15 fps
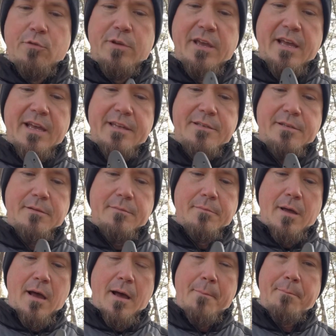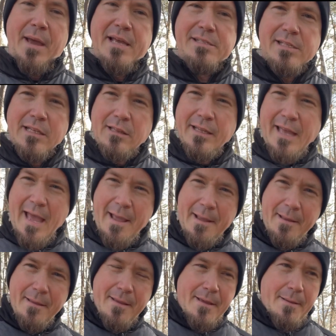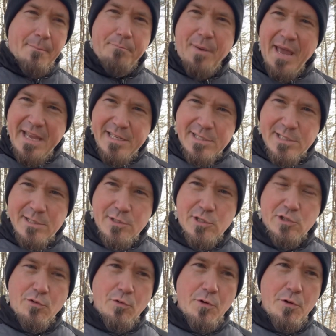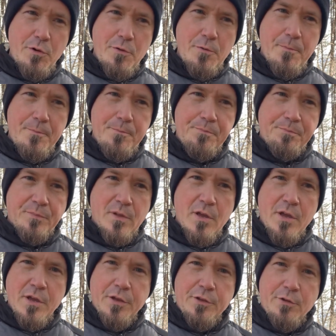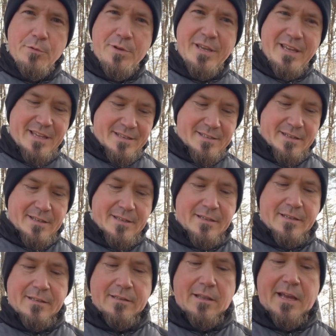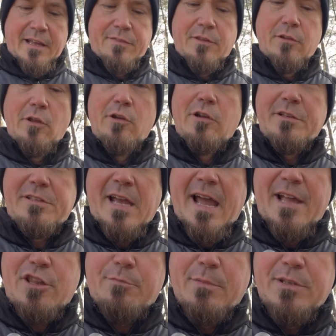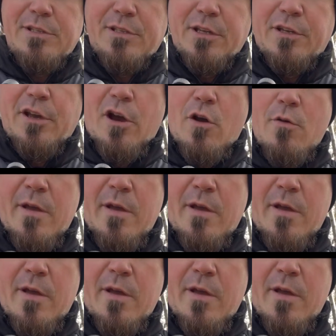get uh, basically a base screw. You get like the little attachments that go